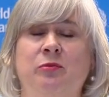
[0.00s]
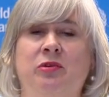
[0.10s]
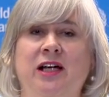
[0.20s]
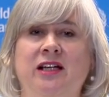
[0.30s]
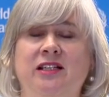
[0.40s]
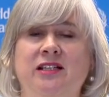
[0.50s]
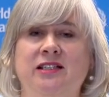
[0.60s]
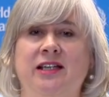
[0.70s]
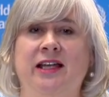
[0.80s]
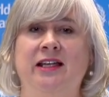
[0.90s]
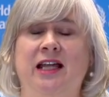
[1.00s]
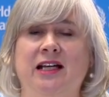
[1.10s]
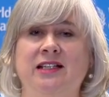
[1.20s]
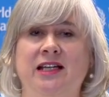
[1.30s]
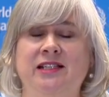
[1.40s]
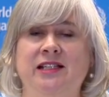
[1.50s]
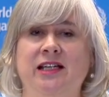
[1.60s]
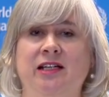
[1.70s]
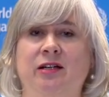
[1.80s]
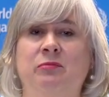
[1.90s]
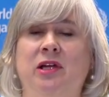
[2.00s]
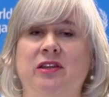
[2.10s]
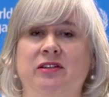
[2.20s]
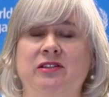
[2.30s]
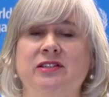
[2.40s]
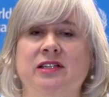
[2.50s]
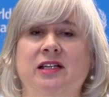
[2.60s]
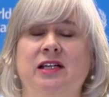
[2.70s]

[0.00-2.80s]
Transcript: pregnant and lactating mothers,